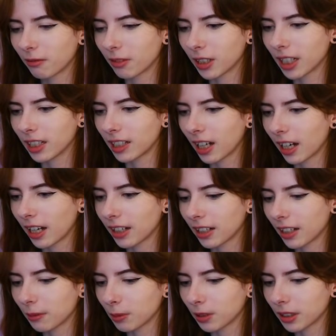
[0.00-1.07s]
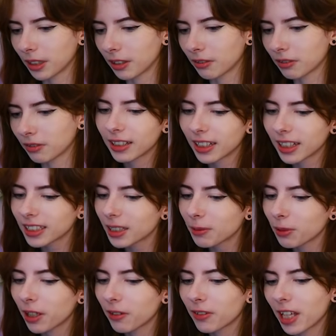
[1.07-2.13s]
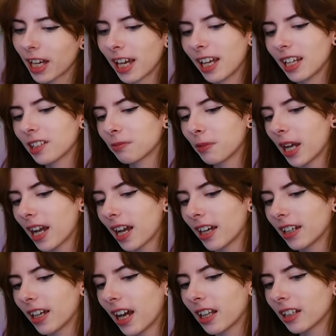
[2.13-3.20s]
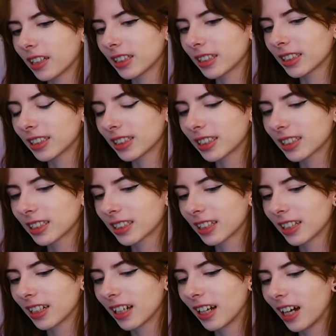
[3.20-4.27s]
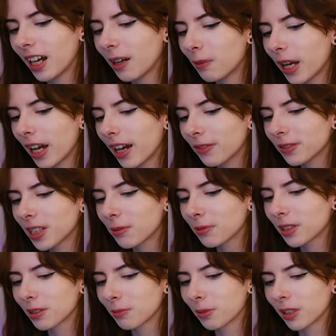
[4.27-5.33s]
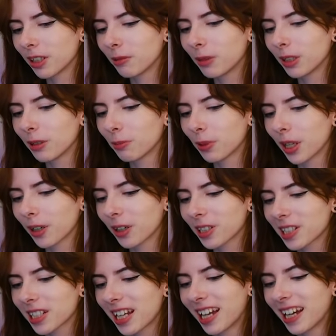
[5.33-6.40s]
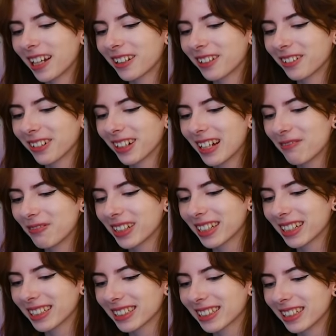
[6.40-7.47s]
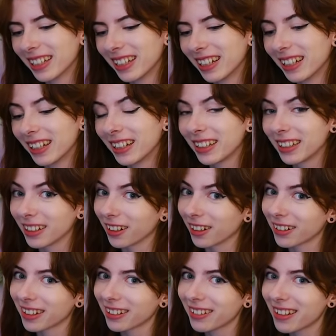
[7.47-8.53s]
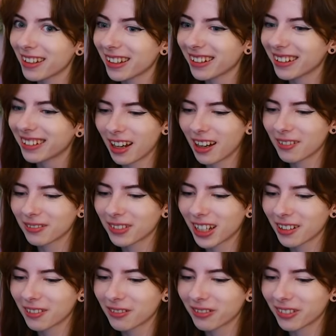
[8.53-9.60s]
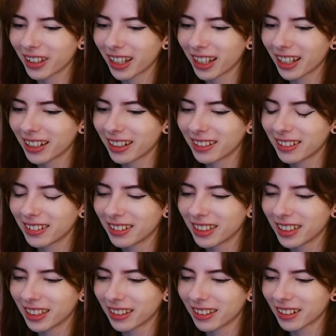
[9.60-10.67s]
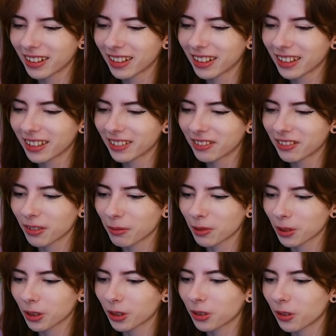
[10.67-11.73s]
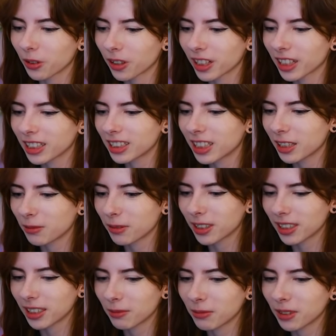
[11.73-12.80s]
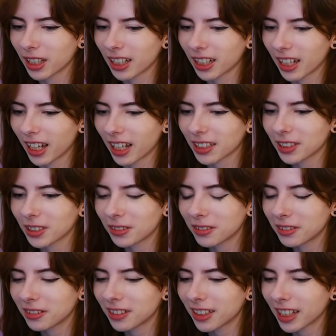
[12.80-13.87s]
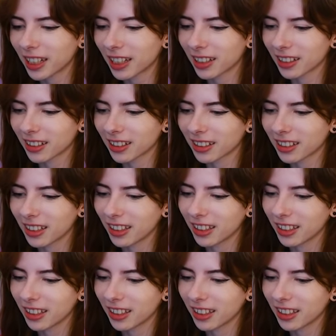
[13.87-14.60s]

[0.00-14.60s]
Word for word: when he died, I believe. Next up we have the Hanged Man, Alice. I'm half tempted to put him in the parish category because he already did. I'm not a fan either. From the recordings, he seemed like an asshole, and